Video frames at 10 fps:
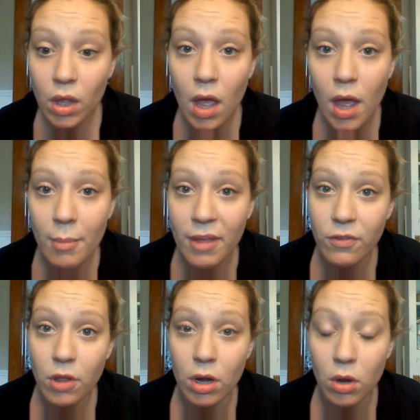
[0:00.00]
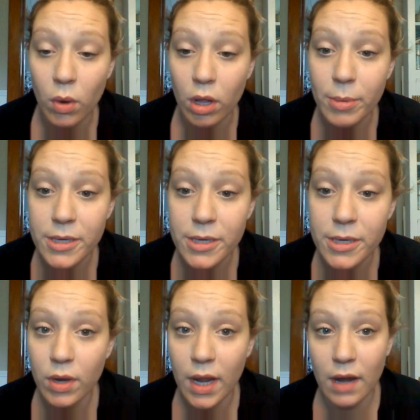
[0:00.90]
if you're an oil person,
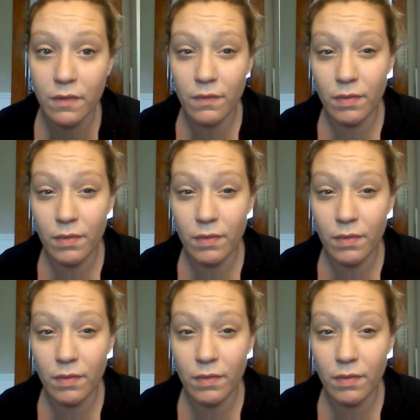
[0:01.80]
you can add